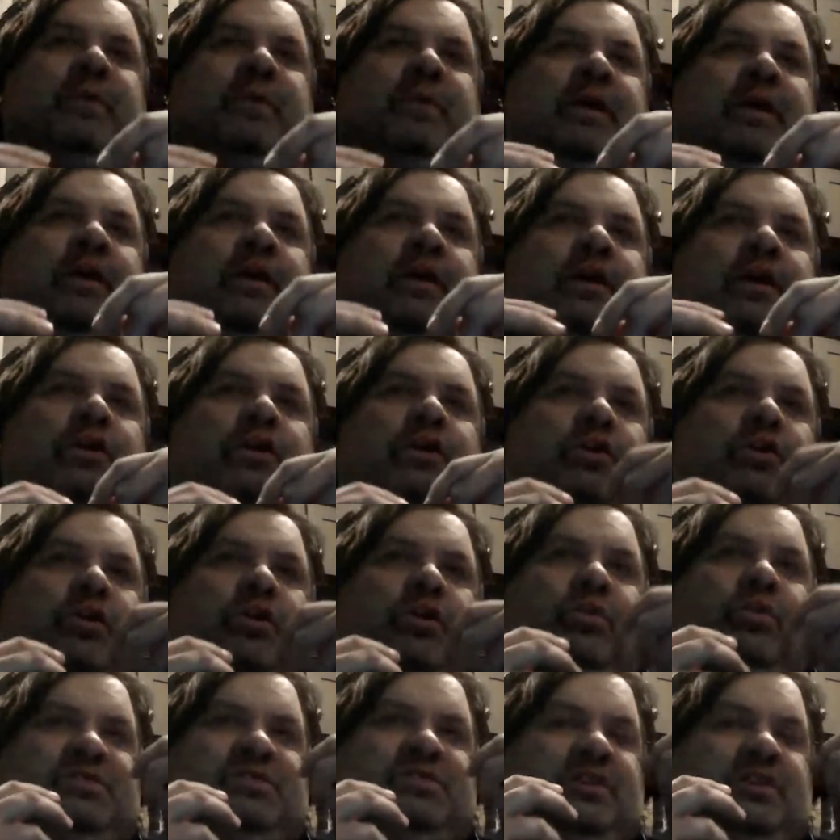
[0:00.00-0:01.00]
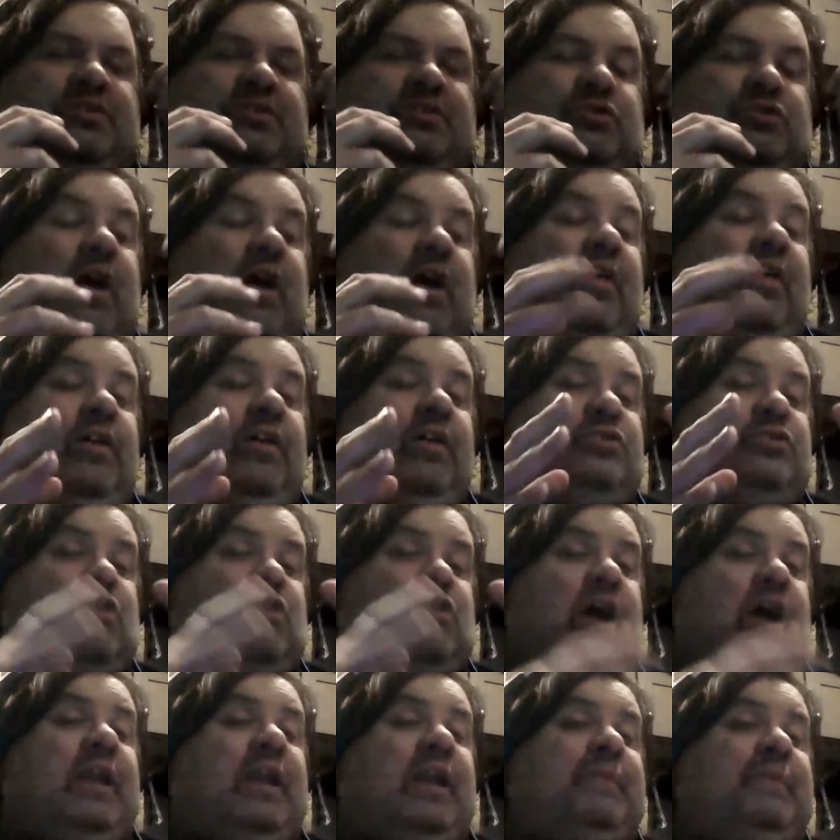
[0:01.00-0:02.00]
from using
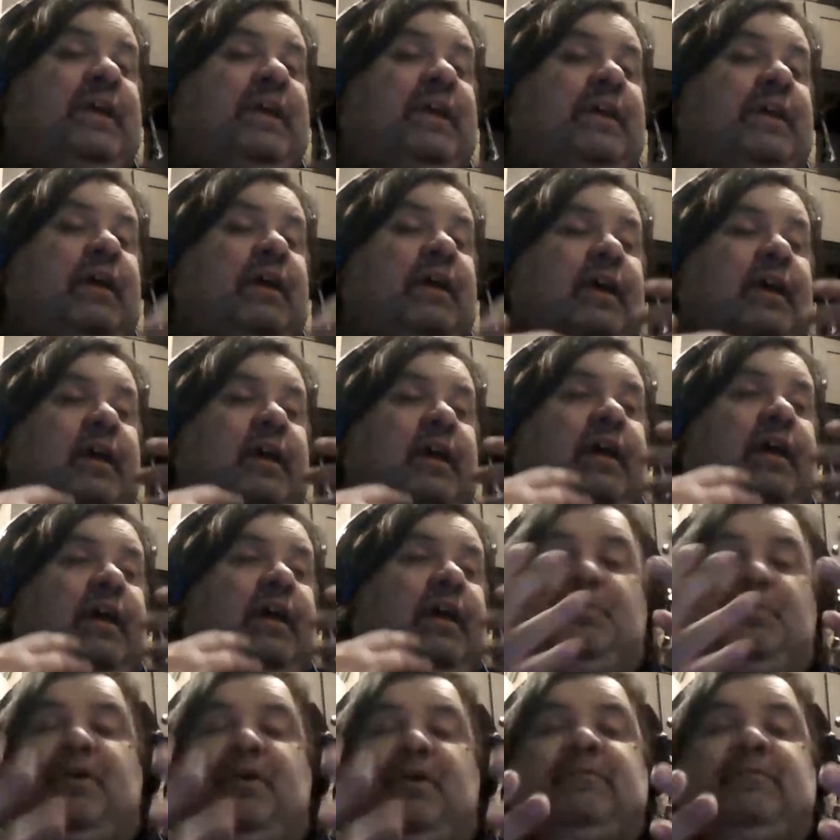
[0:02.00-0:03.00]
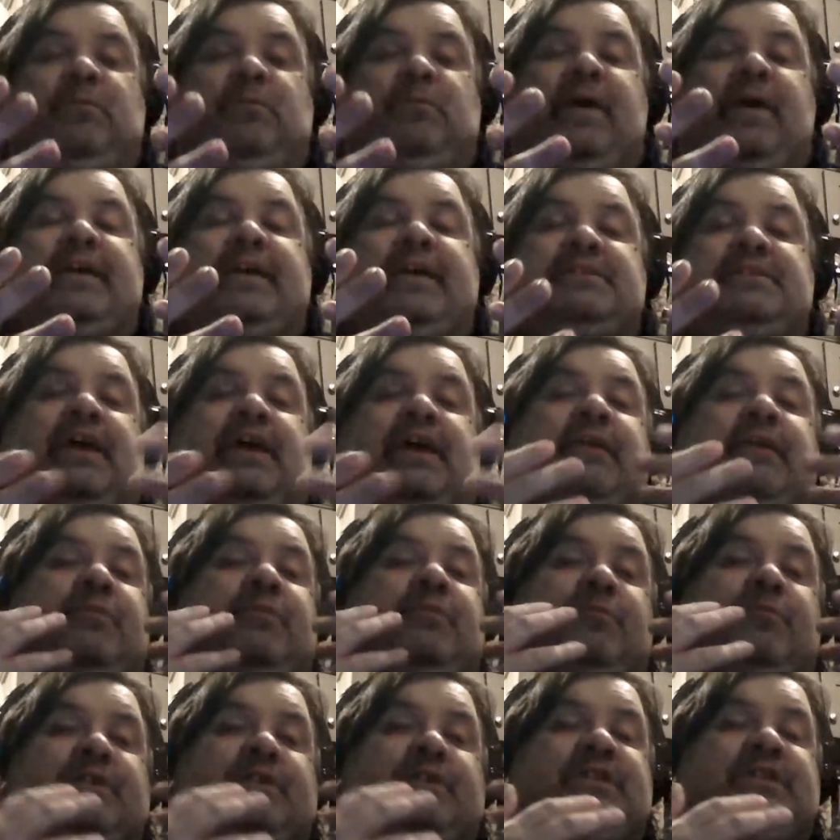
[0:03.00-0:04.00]
astronomy in approved ways,
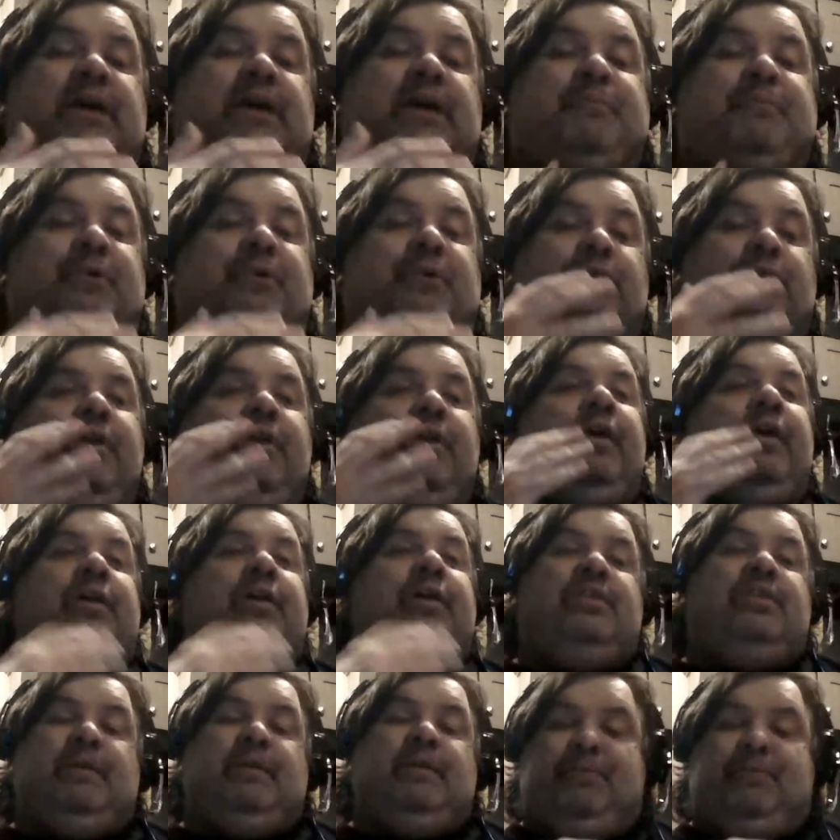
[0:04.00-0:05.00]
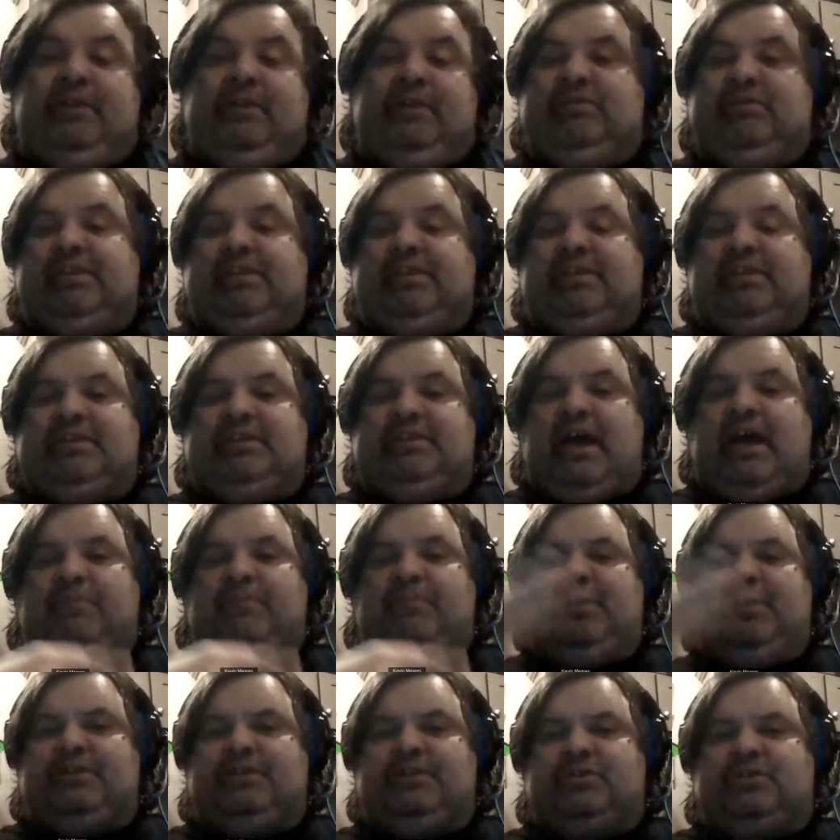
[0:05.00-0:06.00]
like, for example, they believed at the
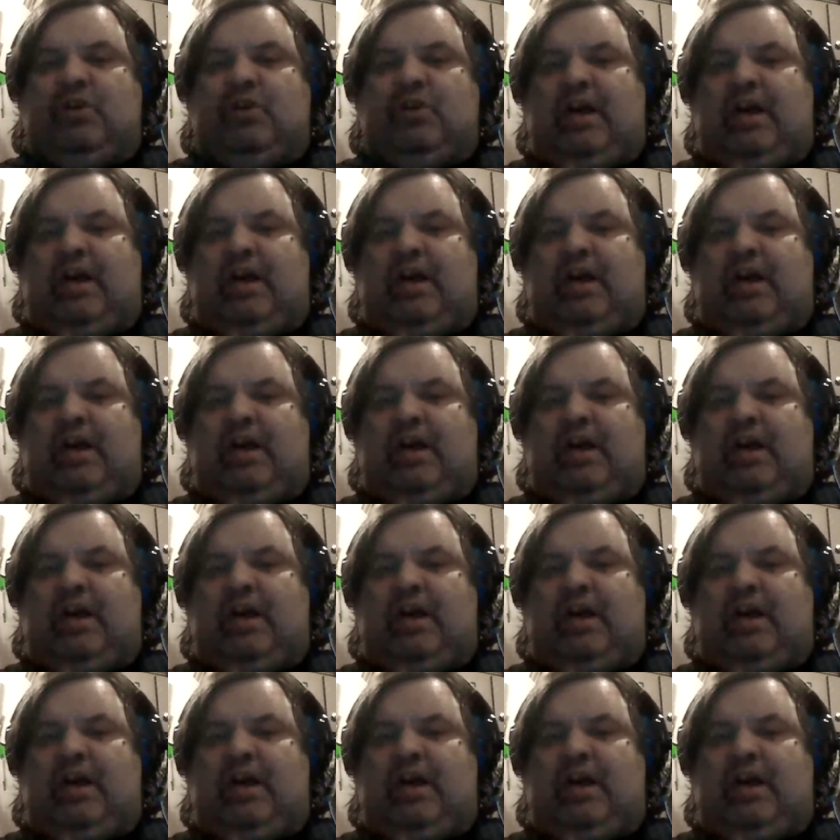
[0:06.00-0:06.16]
time